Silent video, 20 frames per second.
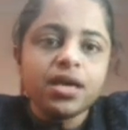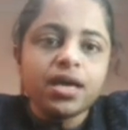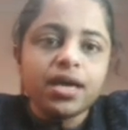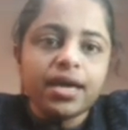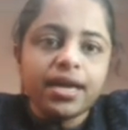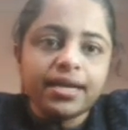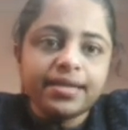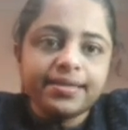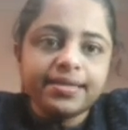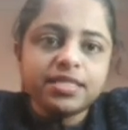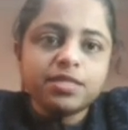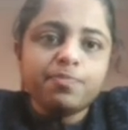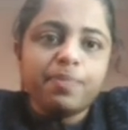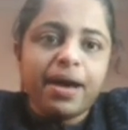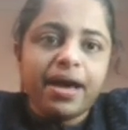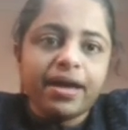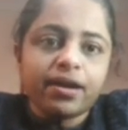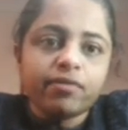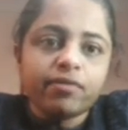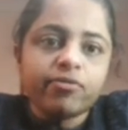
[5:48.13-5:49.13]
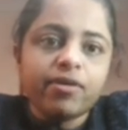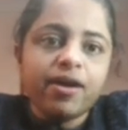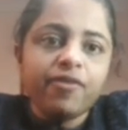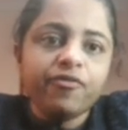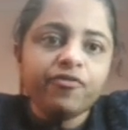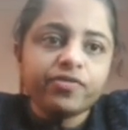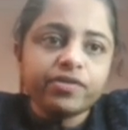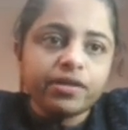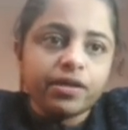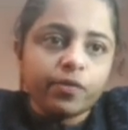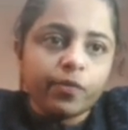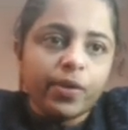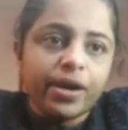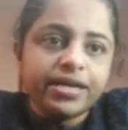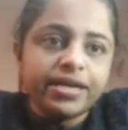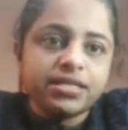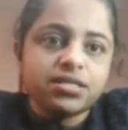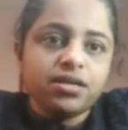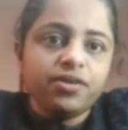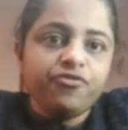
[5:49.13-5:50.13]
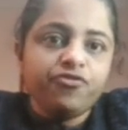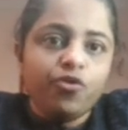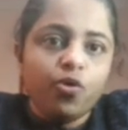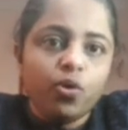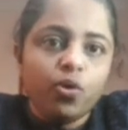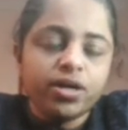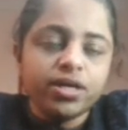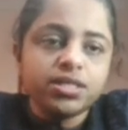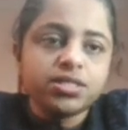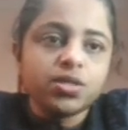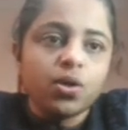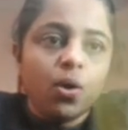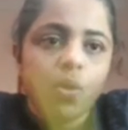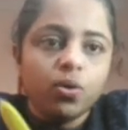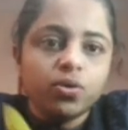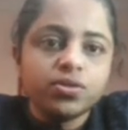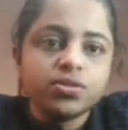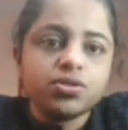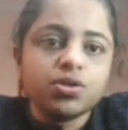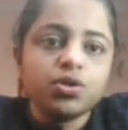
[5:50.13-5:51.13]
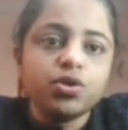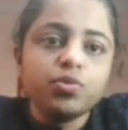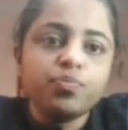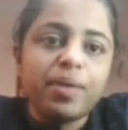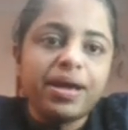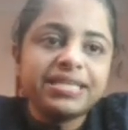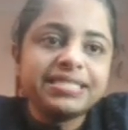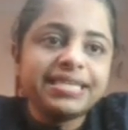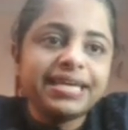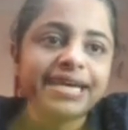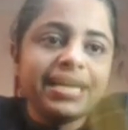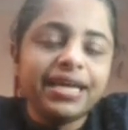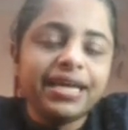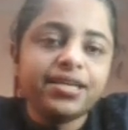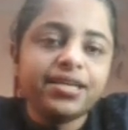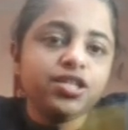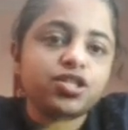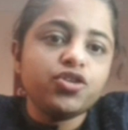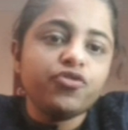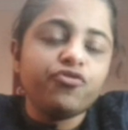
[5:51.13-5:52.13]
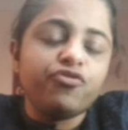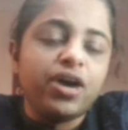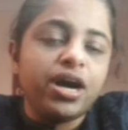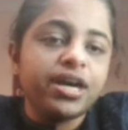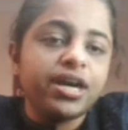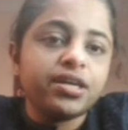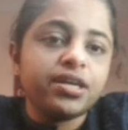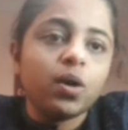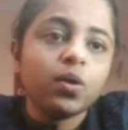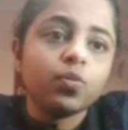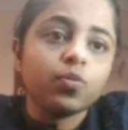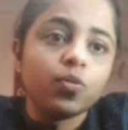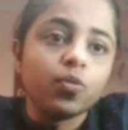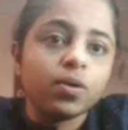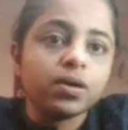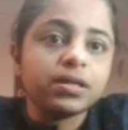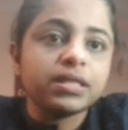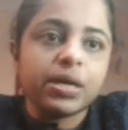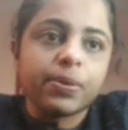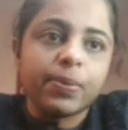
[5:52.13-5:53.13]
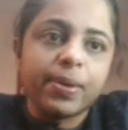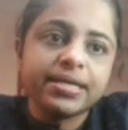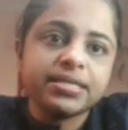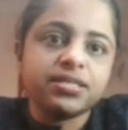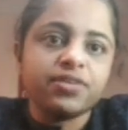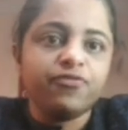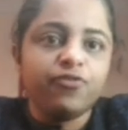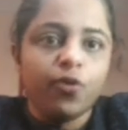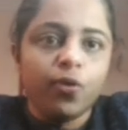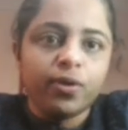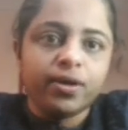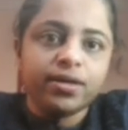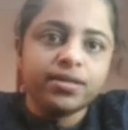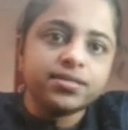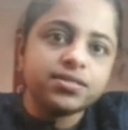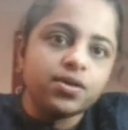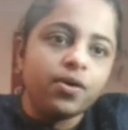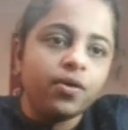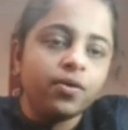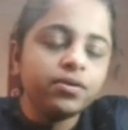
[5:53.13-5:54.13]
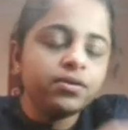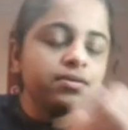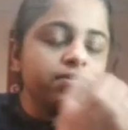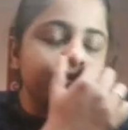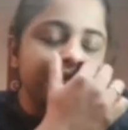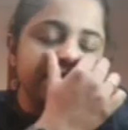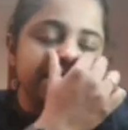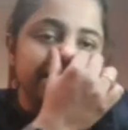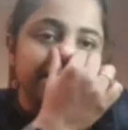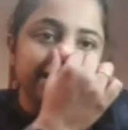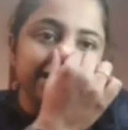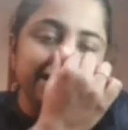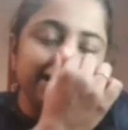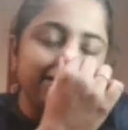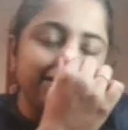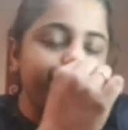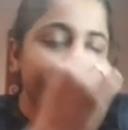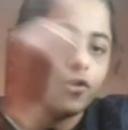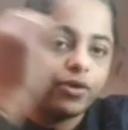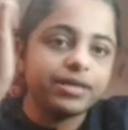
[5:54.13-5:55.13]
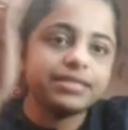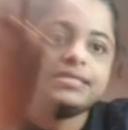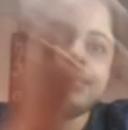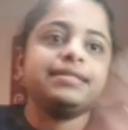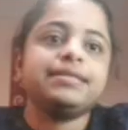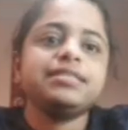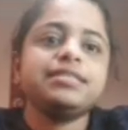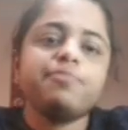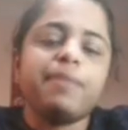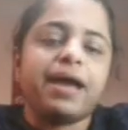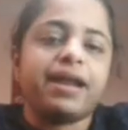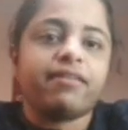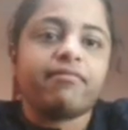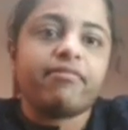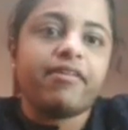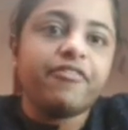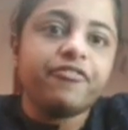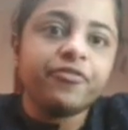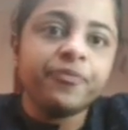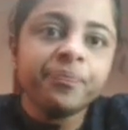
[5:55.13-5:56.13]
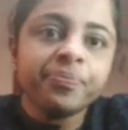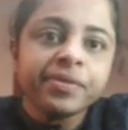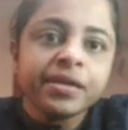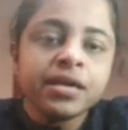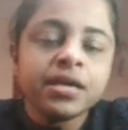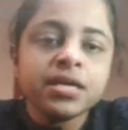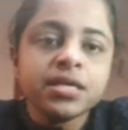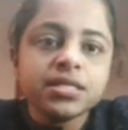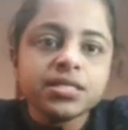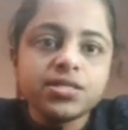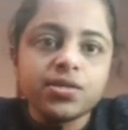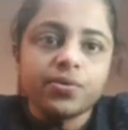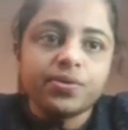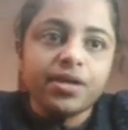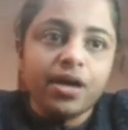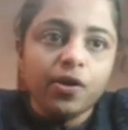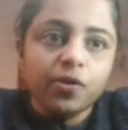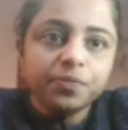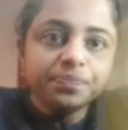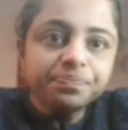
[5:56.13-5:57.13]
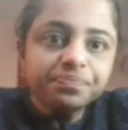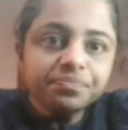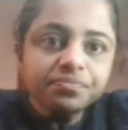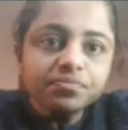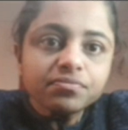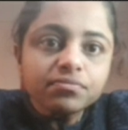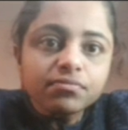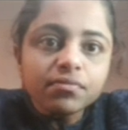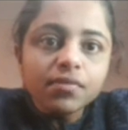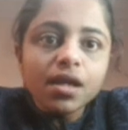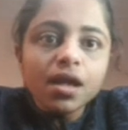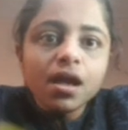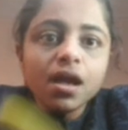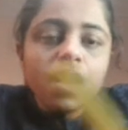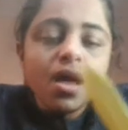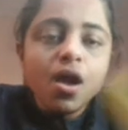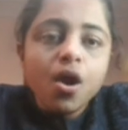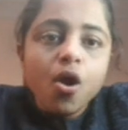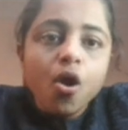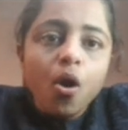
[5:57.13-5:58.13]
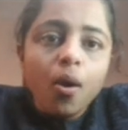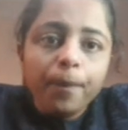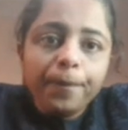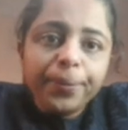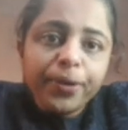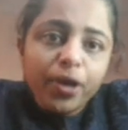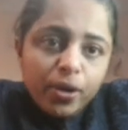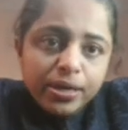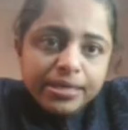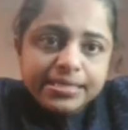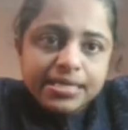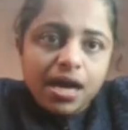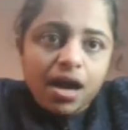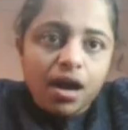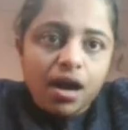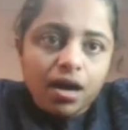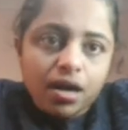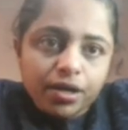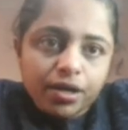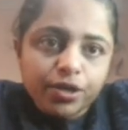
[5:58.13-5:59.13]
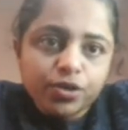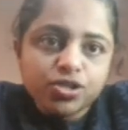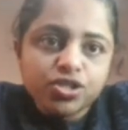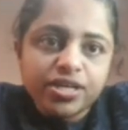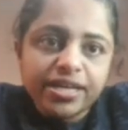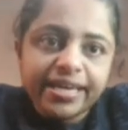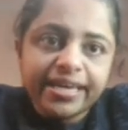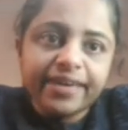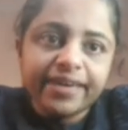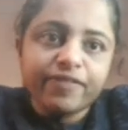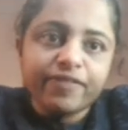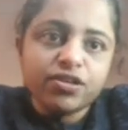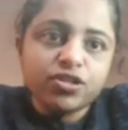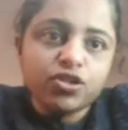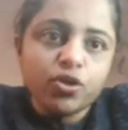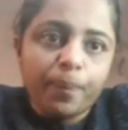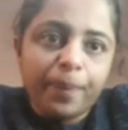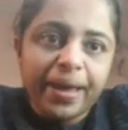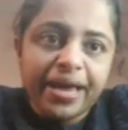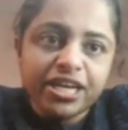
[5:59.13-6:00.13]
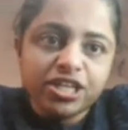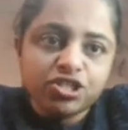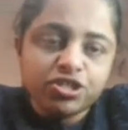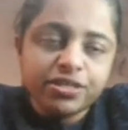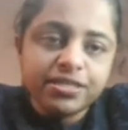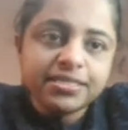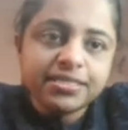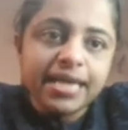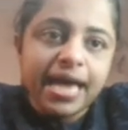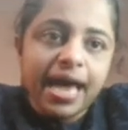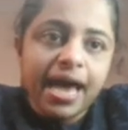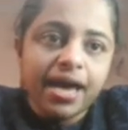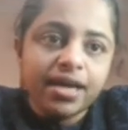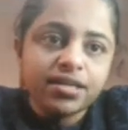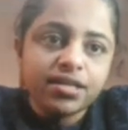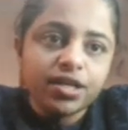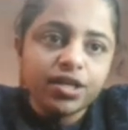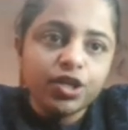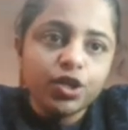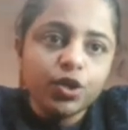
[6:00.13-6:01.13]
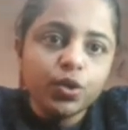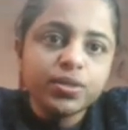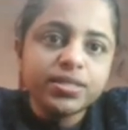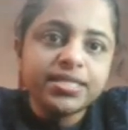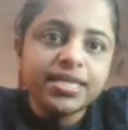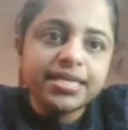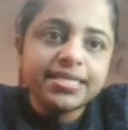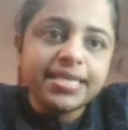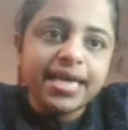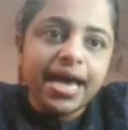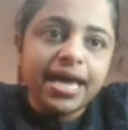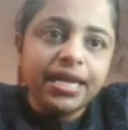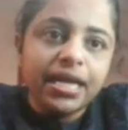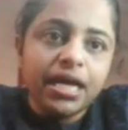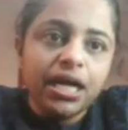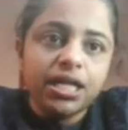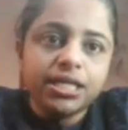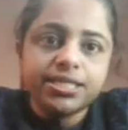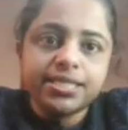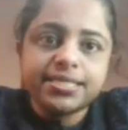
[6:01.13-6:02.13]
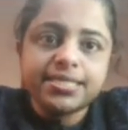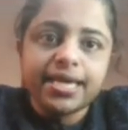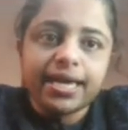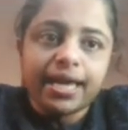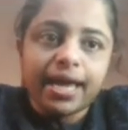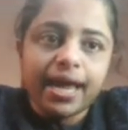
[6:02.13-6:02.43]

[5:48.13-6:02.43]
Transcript: In this paragraph, the writer focus on. So, you basically need to find out what the writer focus on, focus in this paragraph. So, now, opioids are usually given to patients and used as analgesic